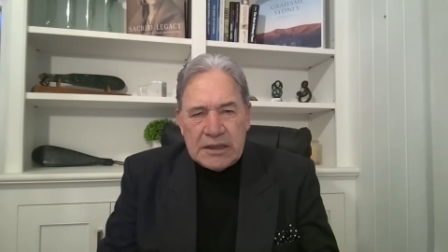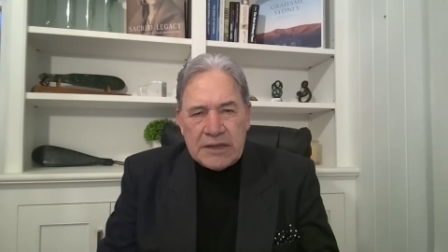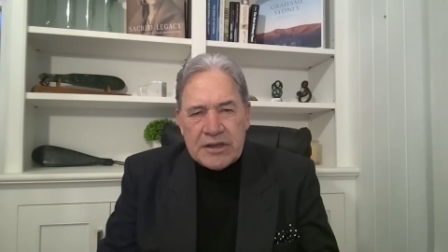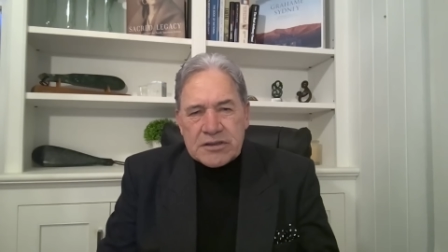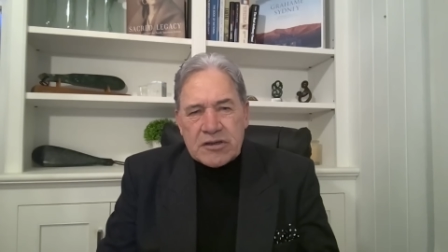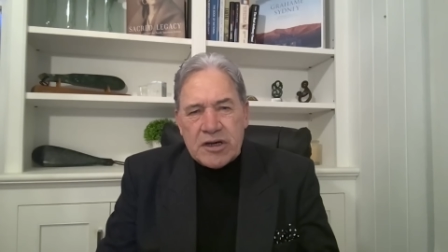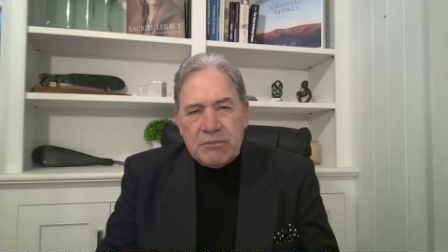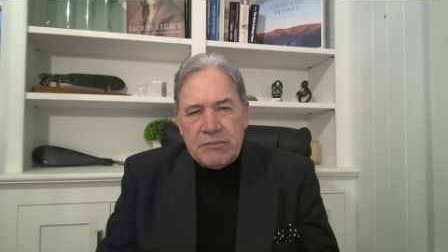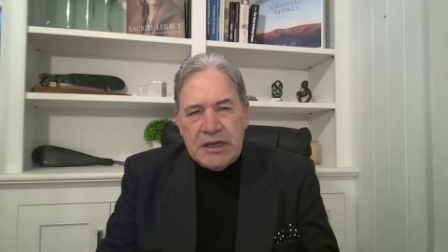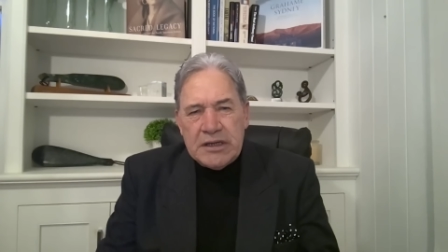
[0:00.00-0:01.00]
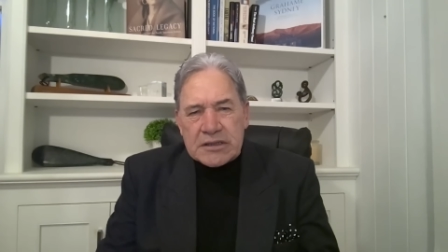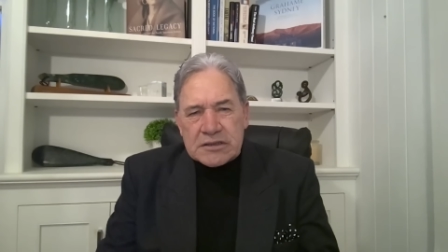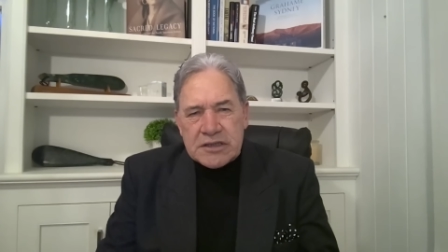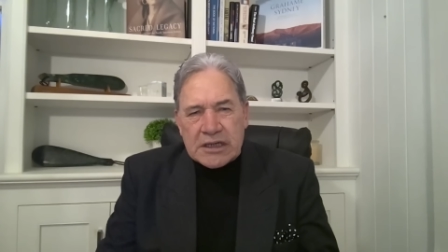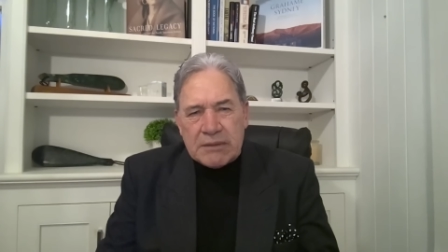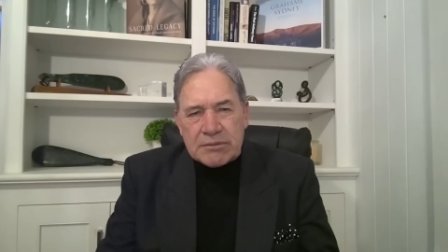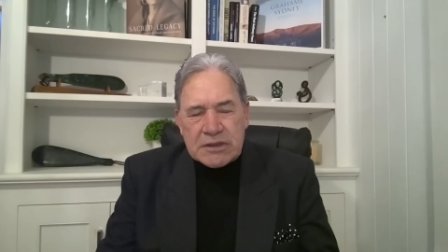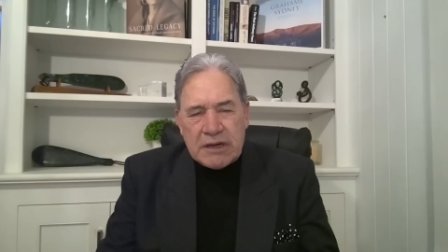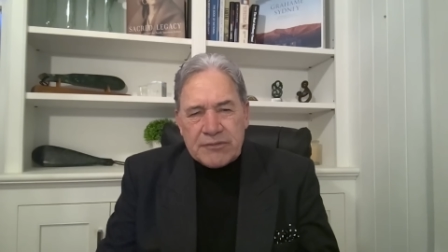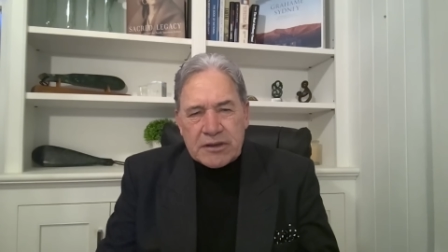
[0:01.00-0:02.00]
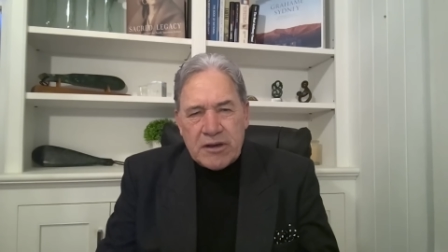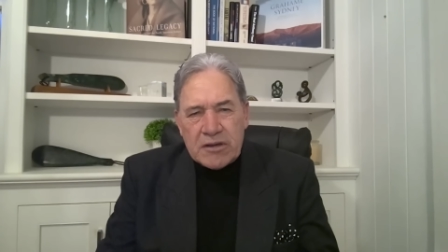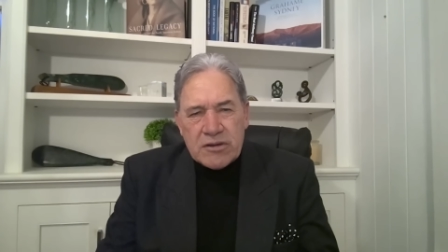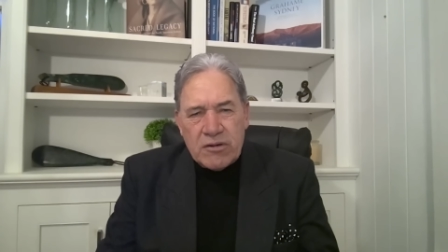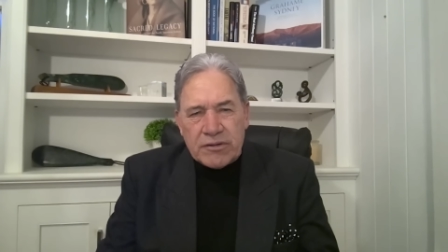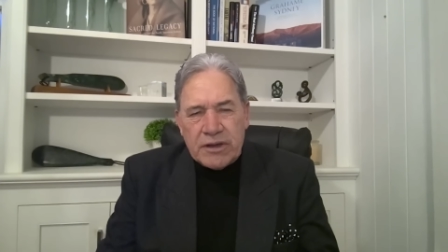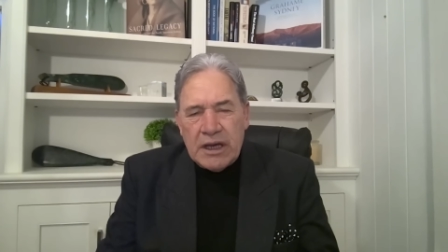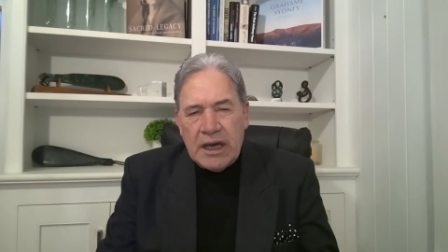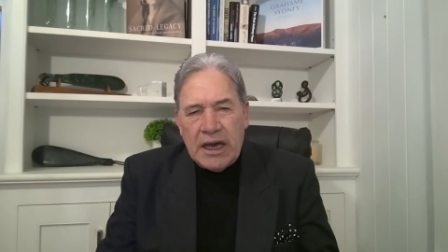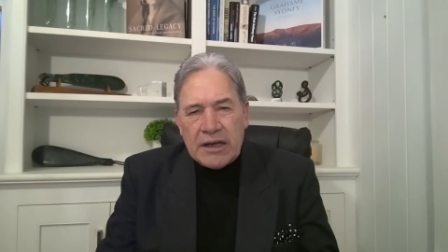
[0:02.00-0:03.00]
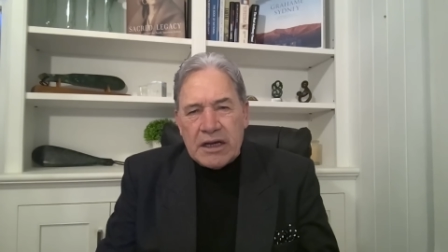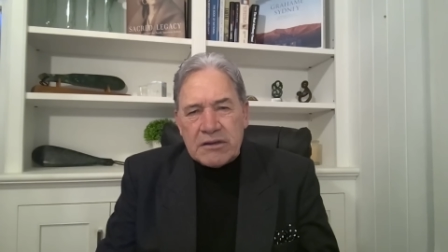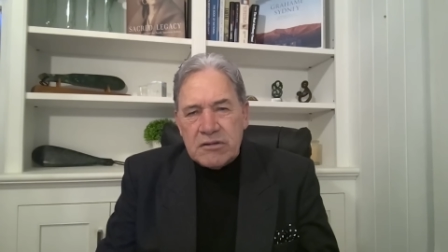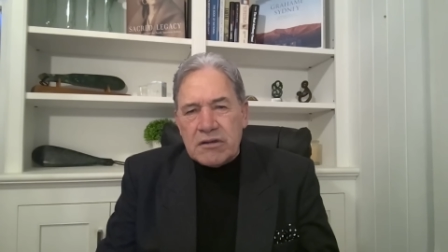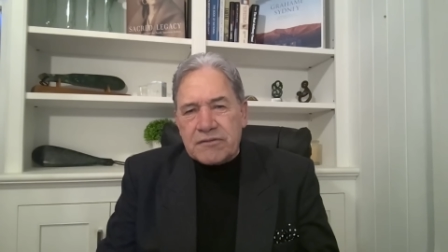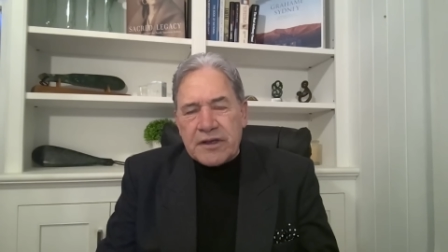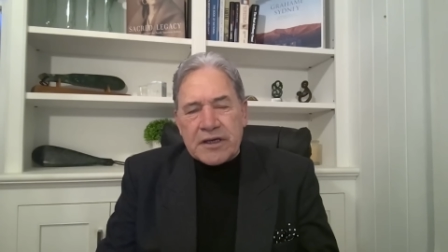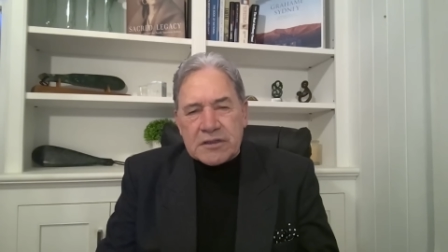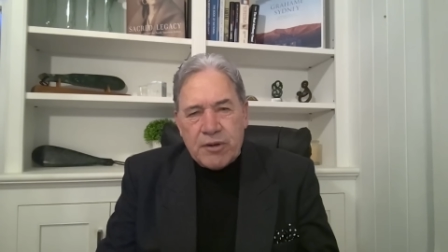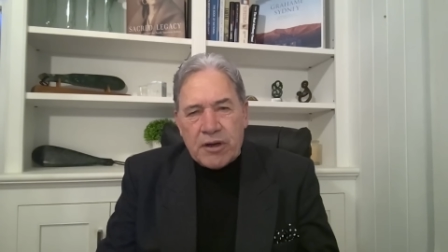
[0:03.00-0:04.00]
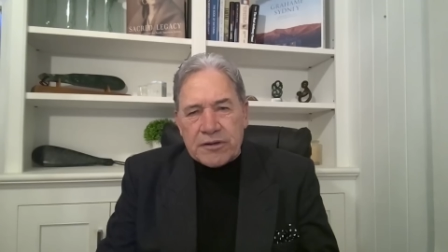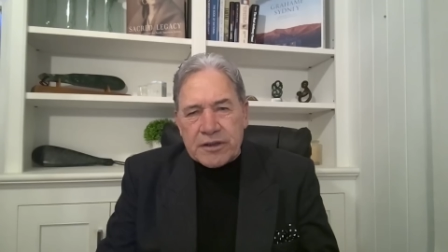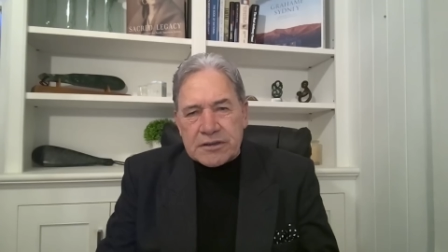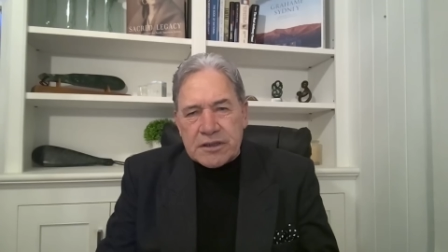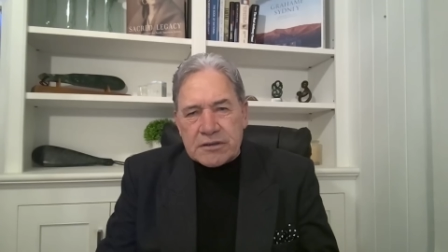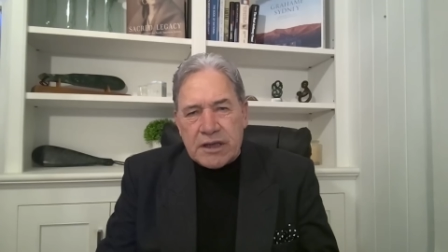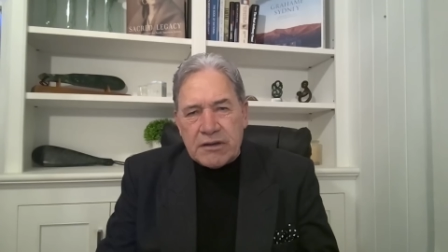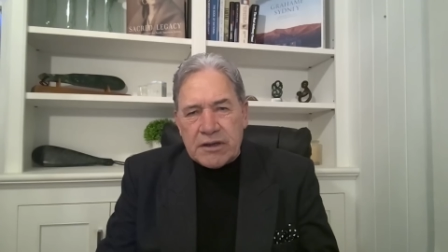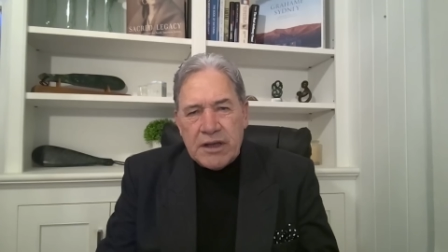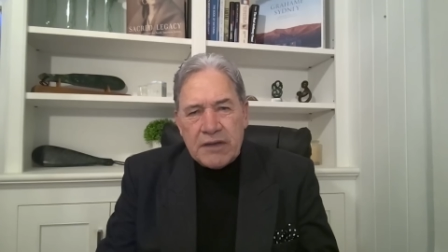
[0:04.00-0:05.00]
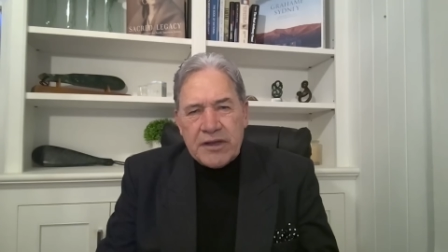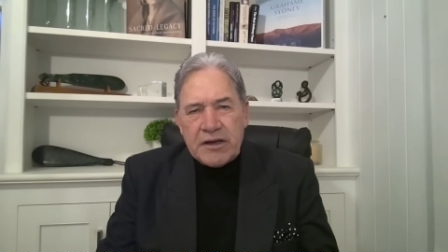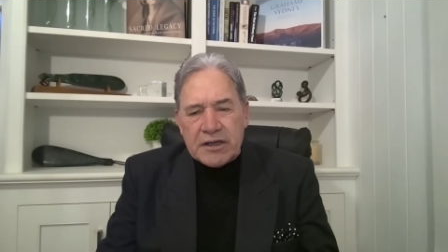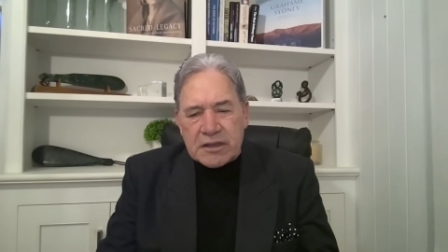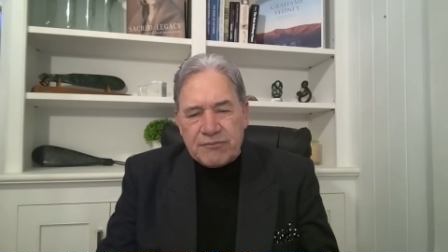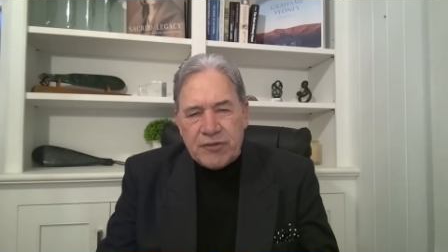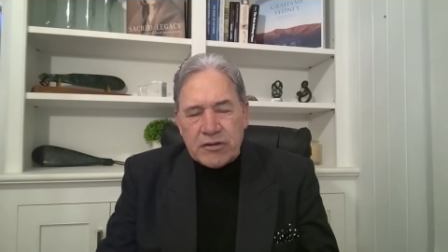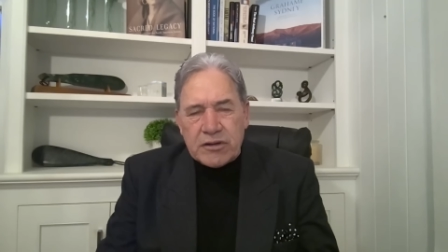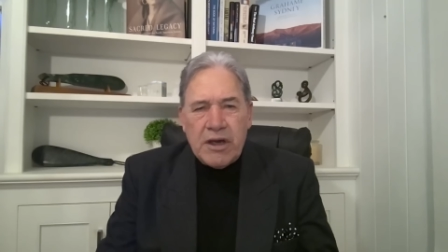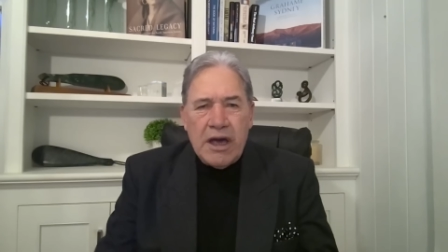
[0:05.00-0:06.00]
Now, that's the kind of media suck up stuff that goes on. And I do not think it's politics. And they, they don't get the vote.